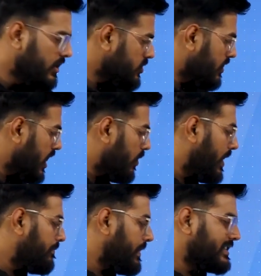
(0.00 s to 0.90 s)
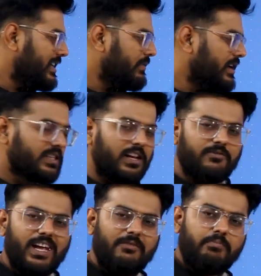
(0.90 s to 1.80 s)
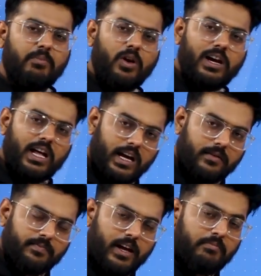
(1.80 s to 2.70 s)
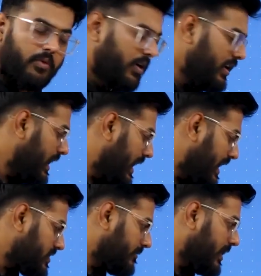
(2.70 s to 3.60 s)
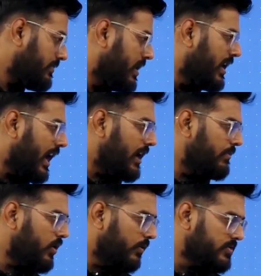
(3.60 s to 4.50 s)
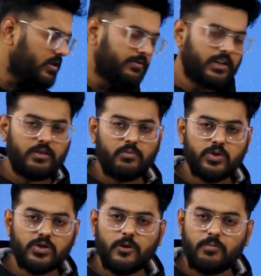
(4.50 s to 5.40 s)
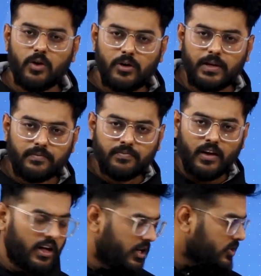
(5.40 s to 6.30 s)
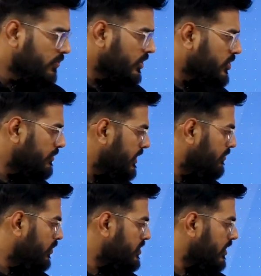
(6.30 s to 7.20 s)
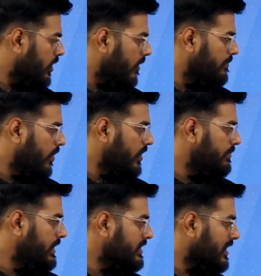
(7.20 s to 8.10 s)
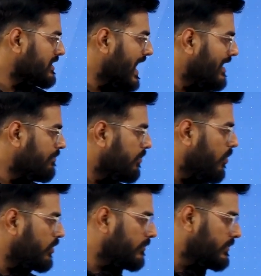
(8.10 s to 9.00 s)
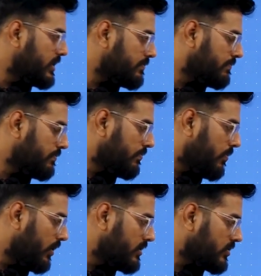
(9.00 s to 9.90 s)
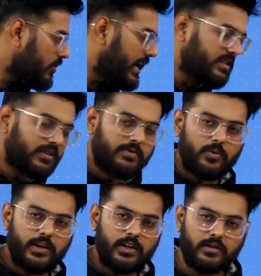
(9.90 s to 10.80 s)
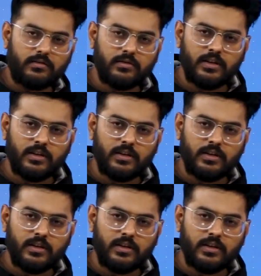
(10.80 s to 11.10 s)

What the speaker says: So now I'm placing myself in ball A. In ball A's frame, I'll be observing the motion of ball B. So what should be the motion of ball B such that both of these balls collide somewhere over here?